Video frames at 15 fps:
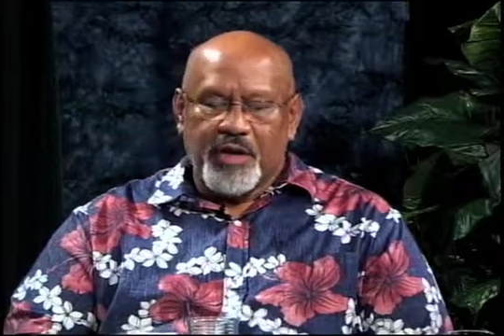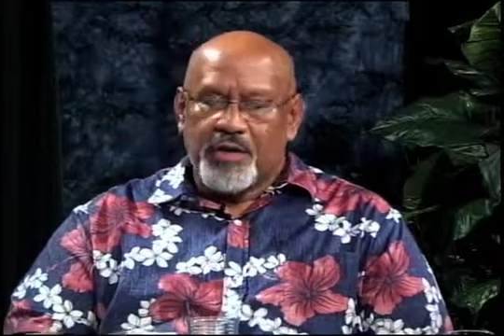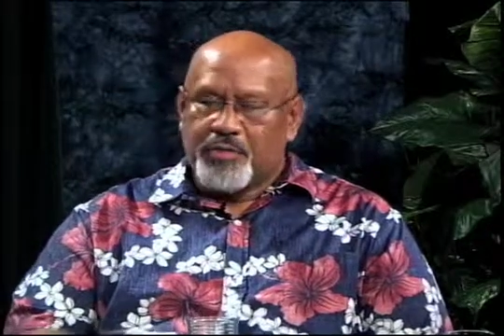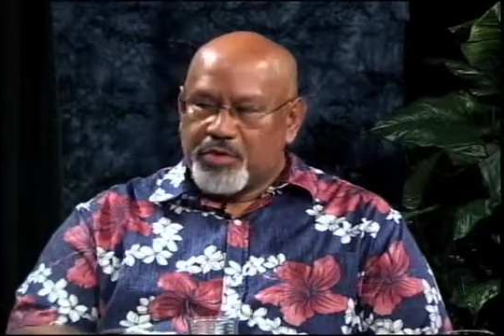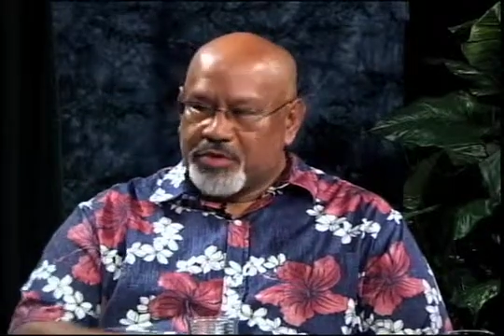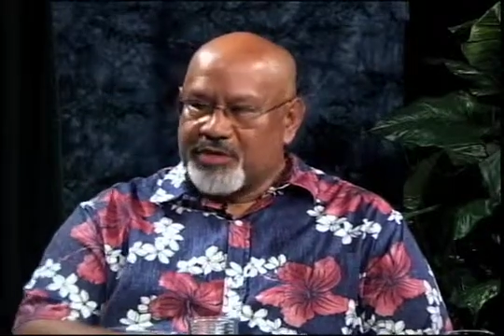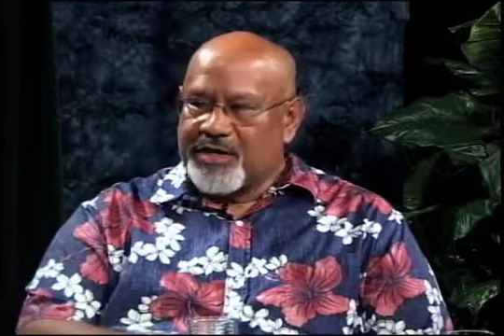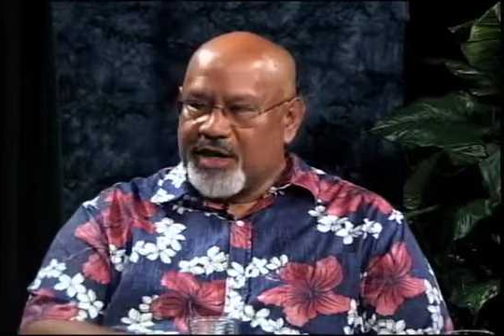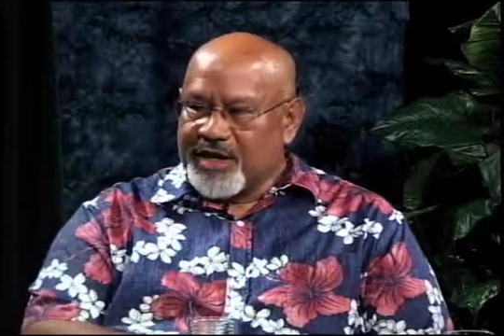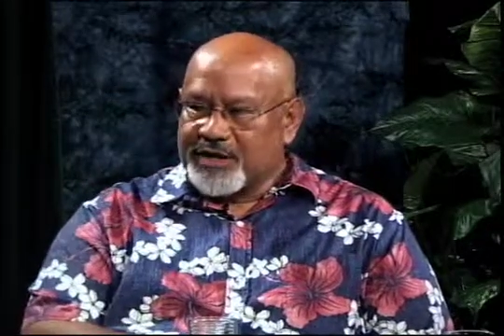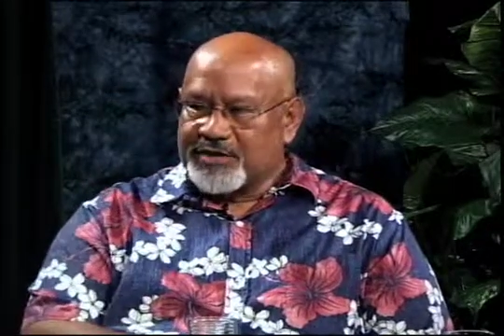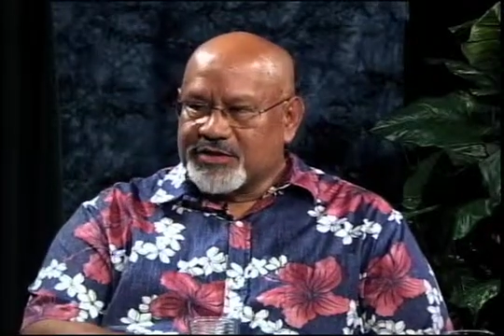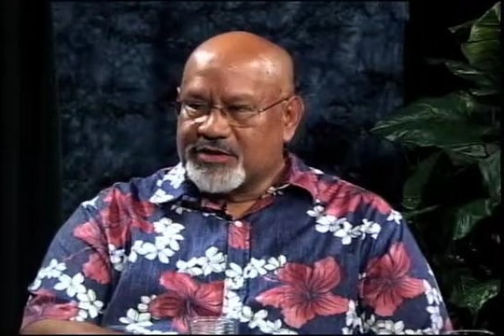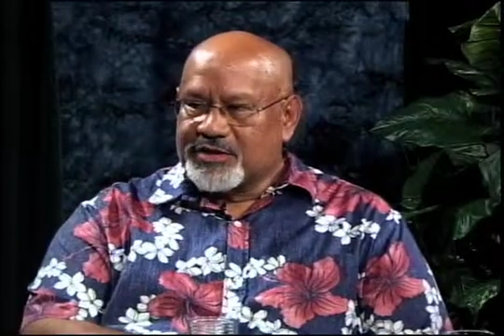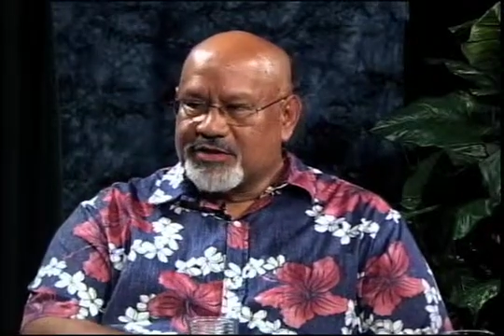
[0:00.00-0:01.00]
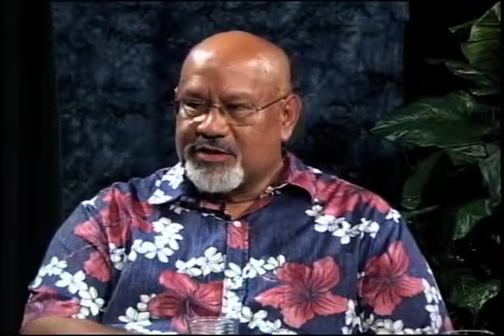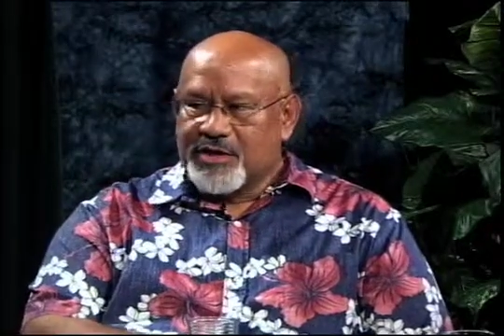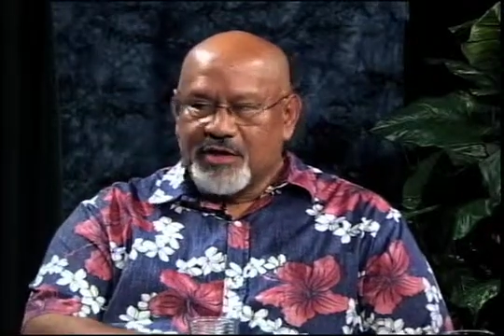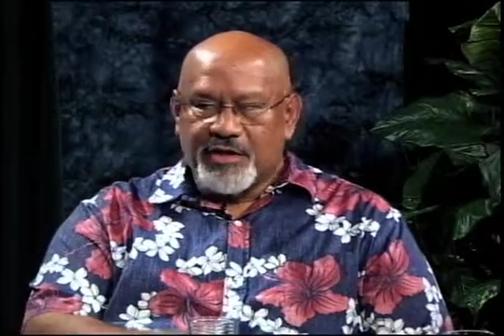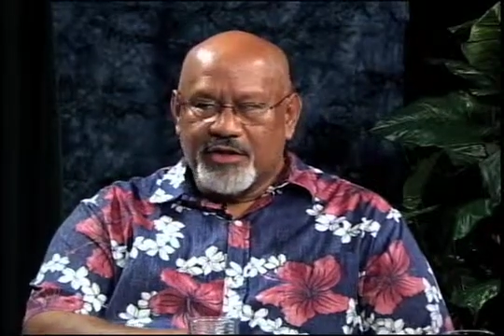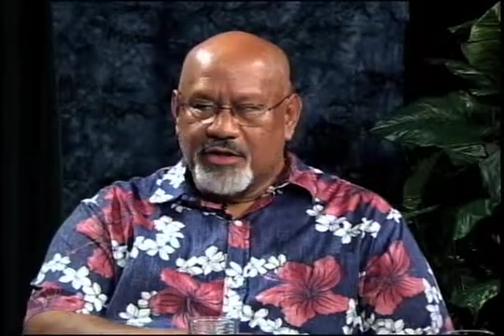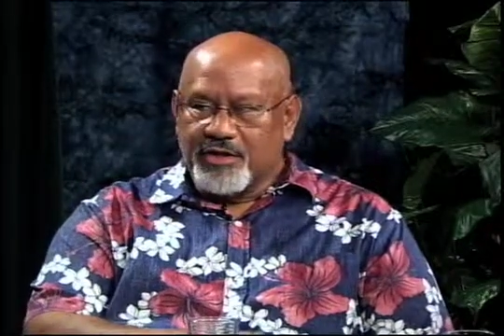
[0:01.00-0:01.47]
protects
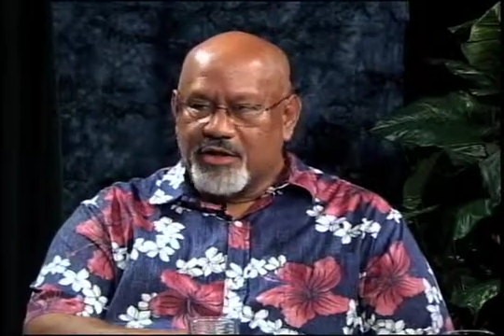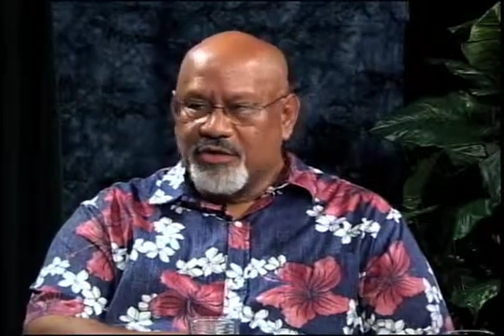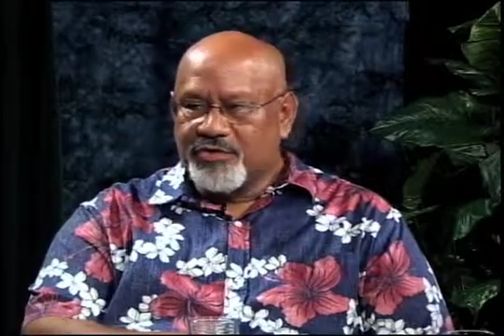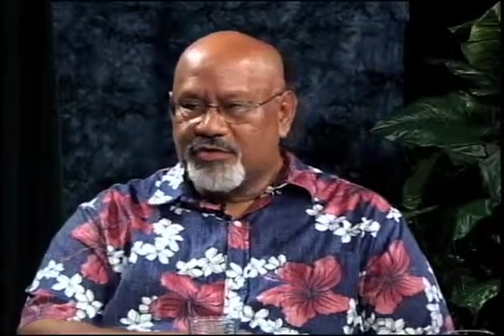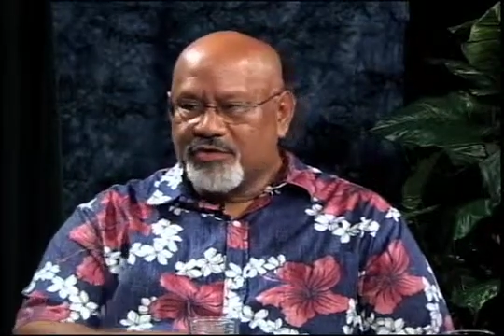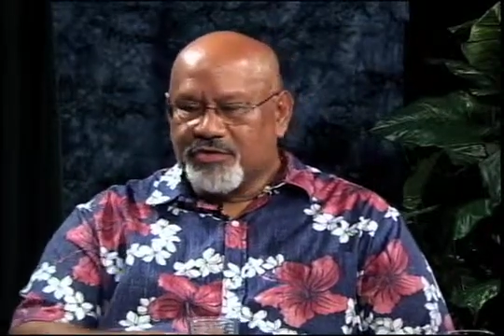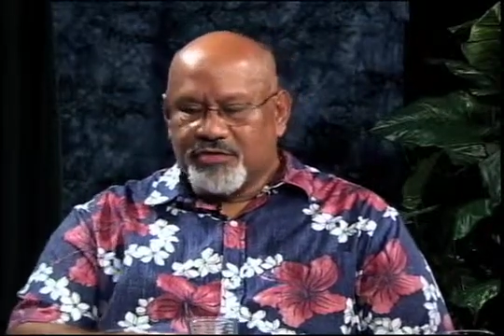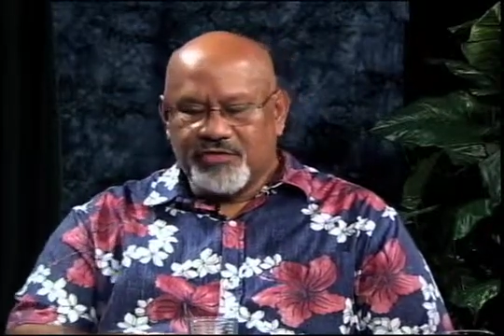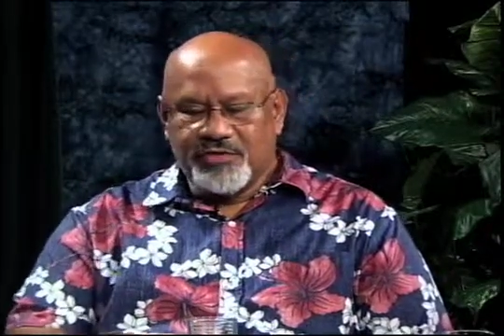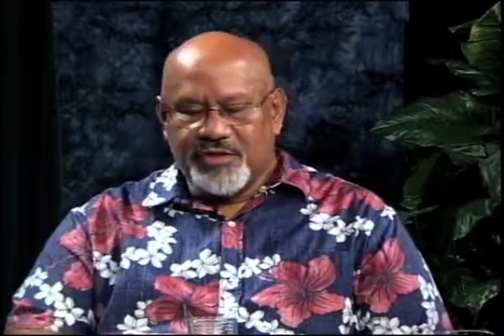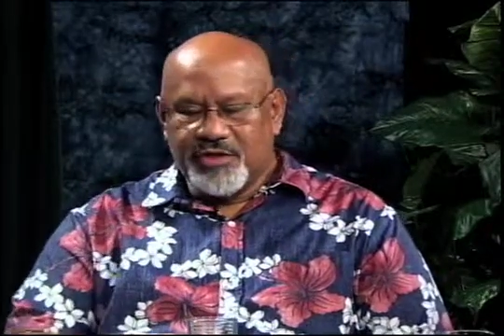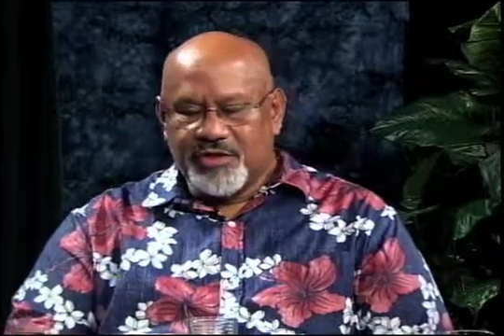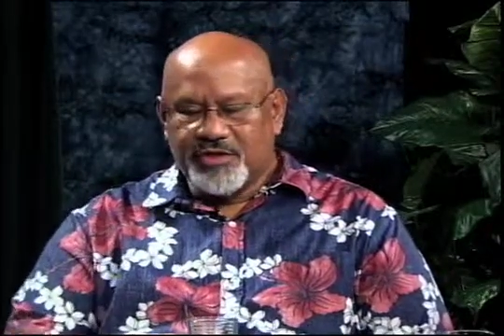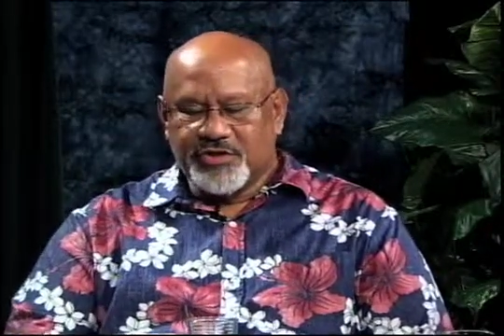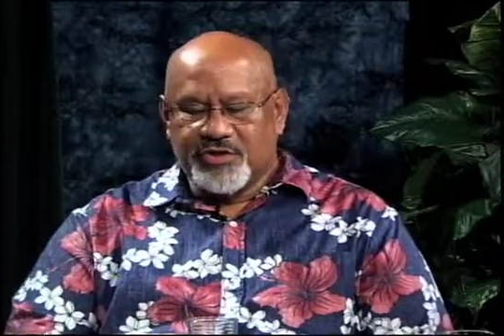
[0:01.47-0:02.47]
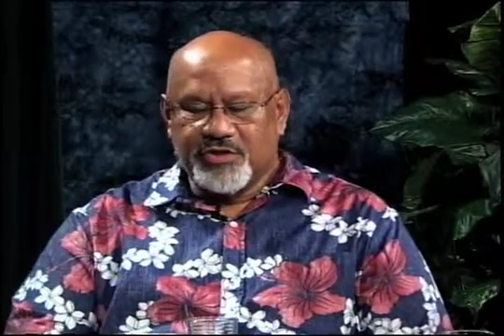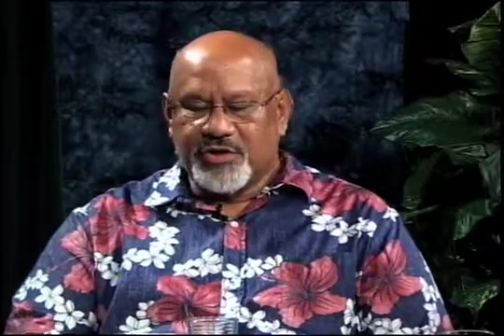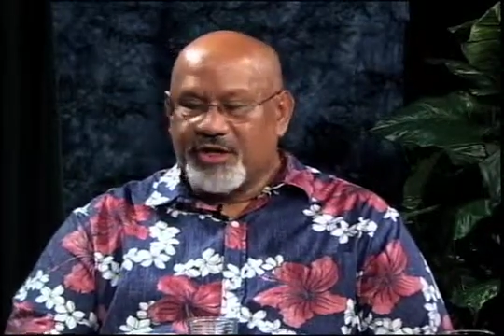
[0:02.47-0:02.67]
the cultural, traditional,